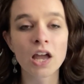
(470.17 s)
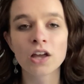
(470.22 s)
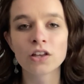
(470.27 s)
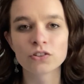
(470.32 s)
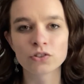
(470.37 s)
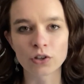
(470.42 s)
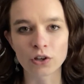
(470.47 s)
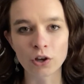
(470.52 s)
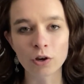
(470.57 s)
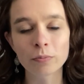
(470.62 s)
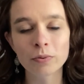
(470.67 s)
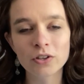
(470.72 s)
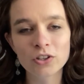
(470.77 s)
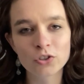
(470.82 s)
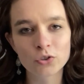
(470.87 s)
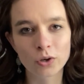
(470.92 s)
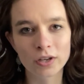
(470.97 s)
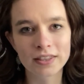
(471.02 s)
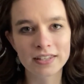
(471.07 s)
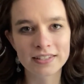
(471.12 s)
So I hope you
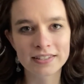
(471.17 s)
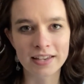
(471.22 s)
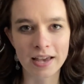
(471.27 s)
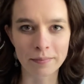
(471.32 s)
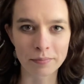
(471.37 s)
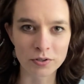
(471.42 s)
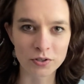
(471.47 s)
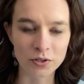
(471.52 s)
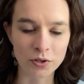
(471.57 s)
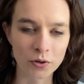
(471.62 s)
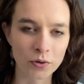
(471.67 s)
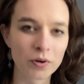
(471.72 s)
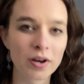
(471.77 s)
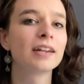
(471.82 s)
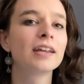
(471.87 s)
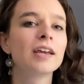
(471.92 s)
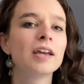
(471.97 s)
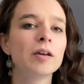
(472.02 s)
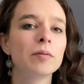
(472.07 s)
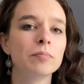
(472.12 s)
enjoyed this episode.
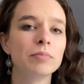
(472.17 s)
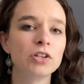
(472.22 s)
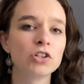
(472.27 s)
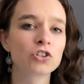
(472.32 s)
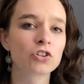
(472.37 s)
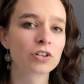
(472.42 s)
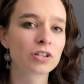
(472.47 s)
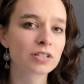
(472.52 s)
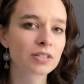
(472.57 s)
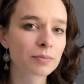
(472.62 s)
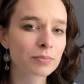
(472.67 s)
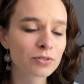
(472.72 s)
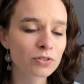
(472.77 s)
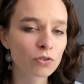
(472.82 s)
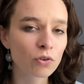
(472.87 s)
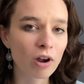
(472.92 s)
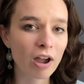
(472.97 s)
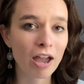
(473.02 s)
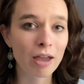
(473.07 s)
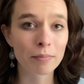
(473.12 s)
Be sure to
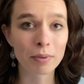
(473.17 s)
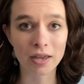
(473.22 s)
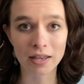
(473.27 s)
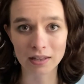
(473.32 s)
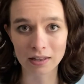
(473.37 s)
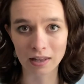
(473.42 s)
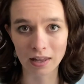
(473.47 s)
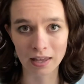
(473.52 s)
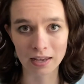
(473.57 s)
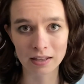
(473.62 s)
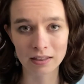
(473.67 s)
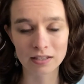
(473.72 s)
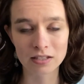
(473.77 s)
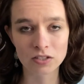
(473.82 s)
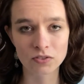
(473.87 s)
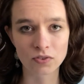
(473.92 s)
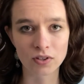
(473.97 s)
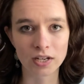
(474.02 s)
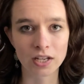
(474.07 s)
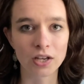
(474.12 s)
subscribe and like
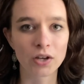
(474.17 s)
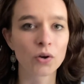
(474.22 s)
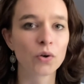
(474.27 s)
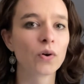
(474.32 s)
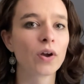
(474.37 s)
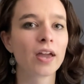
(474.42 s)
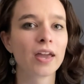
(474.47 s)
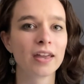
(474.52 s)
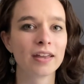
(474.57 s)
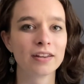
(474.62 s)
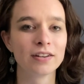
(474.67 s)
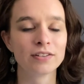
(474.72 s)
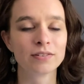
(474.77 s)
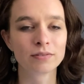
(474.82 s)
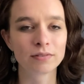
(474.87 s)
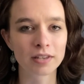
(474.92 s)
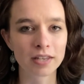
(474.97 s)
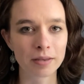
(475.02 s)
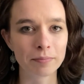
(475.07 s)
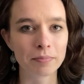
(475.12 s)
this video
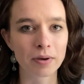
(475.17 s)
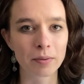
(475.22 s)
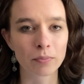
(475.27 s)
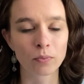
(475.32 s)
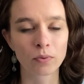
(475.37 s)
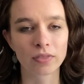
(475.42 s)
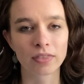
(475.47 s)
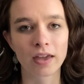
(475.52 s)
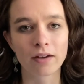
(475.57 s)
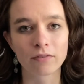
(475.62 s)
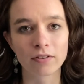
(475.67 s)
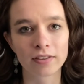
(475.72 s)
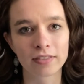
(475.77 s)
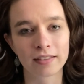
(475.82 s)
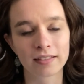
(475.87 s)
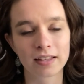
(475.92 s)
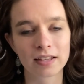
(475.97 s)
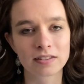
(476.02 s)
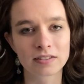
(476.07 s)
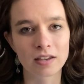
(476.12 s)
and keep up with
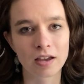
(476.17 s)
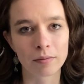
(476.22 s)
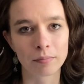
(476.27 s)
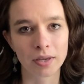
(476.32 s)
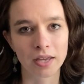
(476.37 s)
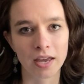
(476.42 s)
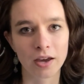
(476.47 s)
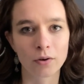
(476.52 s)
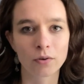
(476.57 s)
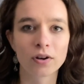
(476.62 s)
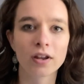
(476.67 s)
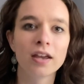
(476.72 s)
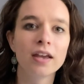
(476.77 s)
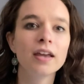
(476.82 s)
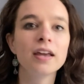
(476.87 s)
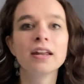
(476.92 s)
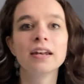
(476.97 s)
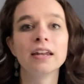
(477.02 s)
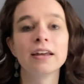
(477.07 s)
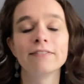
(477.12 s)
everything that's coming out.
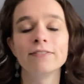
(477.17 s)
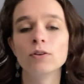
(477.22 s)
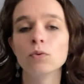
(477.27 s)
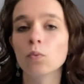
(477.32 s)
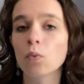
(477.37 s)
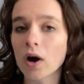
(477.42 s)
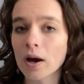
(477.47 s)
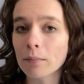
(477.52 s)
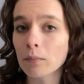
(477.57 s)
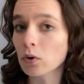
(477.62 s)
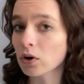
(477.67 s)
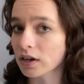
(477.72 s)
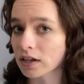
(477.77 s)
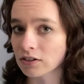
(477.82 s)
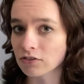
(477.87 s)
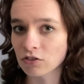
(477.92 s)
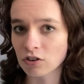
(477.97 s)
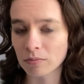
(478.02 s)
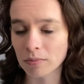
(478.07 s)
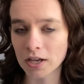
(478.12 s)
Now, if you want more
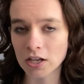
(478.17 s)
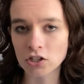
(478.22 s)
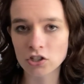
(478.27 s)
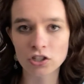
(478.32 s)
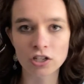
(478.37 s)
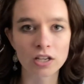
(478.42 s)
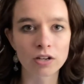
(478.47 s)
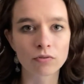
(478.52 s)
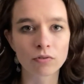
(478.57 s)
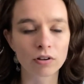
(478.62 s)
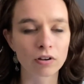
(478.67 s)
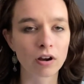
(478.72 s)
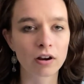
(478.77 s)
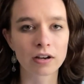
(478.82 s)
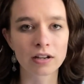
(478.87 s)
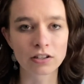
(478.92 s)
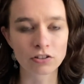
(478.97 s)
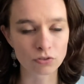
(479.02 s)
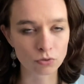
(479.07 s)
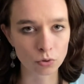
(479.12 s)
information
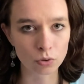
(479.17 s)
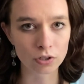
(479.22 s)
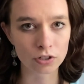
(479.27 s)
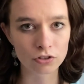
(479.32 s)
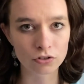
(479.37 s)
regarding story